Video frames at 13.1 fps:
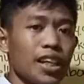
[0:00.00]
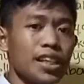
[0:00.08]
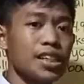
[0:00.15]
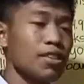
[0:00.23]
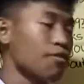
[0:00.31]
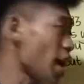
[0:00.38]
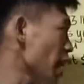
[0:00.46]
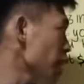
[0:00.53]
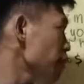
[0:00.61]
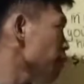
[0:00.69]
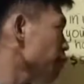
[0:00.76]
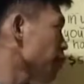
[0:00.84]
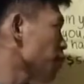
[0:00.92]
is 5
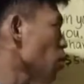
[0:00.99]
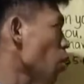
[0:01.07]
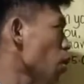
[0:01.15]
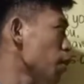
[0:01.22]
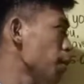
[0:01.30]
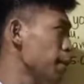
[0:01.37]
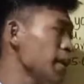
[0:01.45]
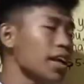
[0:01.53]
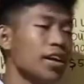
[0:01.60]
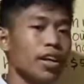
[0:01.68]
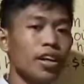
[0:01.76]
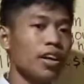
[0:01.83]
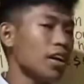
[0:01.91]
or
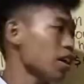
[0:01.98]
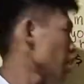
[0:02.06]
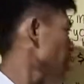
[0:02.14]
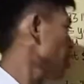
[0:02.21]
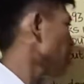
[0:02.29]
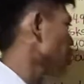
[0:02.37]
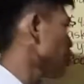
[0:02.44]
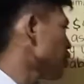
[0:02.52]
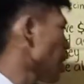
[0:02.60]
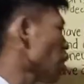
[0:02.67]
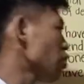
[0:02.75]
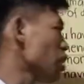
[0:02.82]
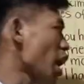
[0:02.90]
bigger,
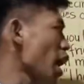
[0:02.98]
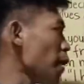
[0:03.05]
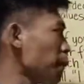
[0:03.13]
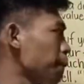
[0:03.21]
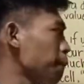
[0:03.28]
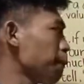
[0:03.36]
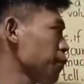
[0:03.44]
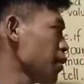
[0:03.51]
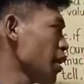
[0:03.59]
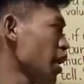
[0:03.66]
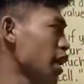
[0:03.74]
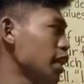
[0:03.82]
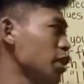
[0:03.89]
round up,
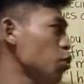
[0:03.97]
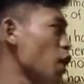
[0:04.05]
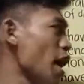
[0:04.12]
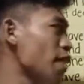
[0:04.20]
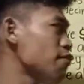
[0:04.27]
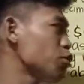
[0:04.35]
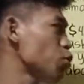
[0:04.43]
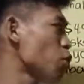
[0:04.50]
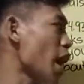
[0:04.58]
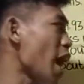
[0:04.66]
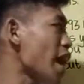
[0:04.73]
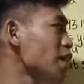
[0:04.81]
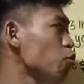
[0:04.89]
and you have to
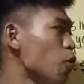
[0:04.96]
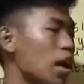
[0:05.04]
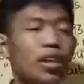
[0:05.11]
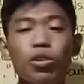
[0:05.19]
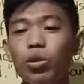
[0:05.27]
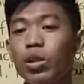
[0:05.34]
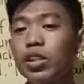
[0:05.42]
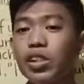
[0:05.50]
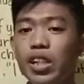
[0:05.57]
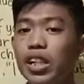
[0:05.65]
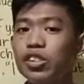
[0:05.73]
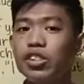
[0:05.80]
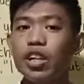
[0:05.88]
add 1 to the
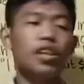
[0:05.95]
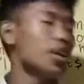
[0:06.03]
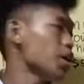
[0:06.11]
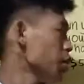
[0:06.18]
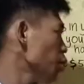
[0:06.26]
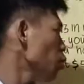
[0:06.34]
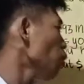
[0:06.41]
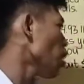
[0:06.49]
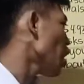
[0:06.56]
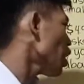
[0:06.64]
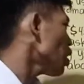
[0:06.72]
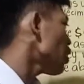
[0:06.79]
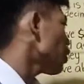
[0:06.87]
digit you
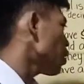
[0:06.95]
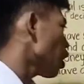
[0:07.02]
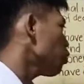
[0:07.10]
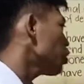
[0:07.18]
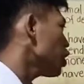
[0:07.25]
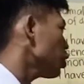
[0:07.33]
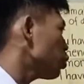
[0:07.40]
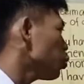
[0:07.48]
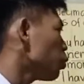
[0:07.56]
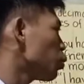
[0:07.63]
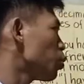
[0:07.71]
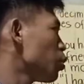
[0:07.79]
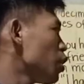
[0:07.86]
are rounding to.
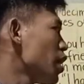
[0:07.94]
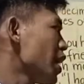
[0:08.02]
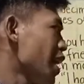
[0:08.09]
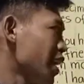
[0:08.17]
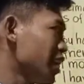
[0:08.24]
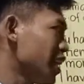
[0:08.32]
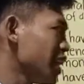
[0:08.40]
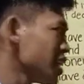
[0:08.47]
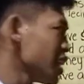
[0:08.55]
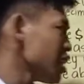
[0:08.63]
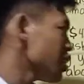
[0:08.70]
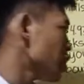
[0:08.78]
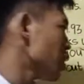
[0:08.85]
And this
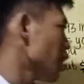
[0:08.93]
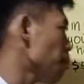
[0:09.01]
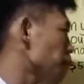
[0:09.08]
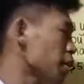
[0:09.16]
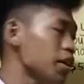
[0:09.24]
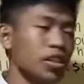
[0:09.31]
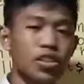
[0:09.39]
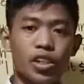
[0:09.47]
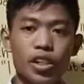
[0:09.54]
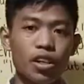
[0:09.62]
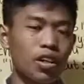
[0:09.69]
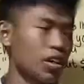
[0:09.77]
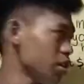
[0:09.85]
is the number you
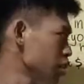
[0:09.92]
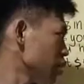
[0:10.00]
circled.